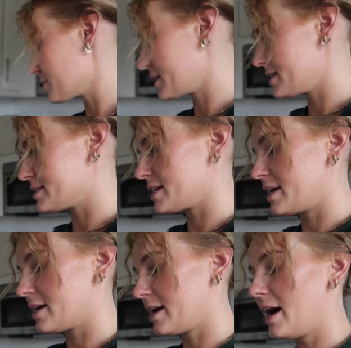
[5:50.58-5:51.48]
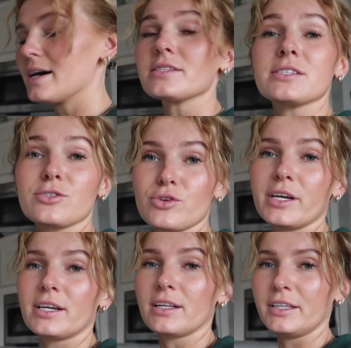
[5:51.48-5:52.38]
one is a
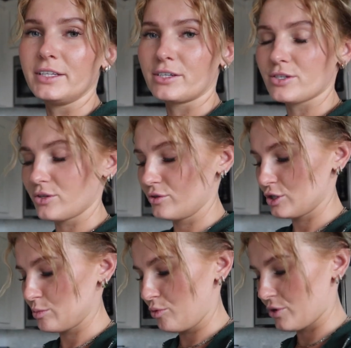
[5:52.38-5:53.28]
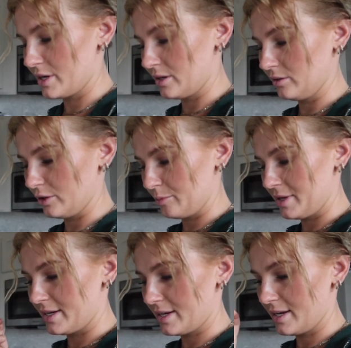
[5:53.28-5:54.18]
concentrated cleaner. So you just pour in a little
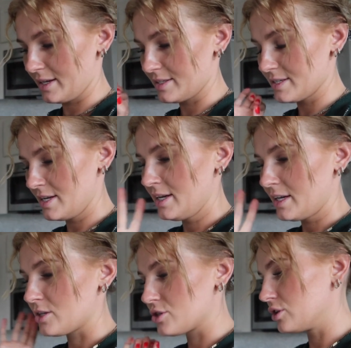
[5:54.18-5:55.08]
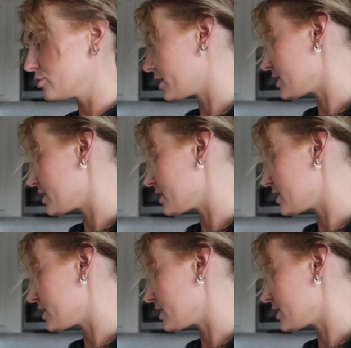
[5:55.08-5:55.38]
bit and dilute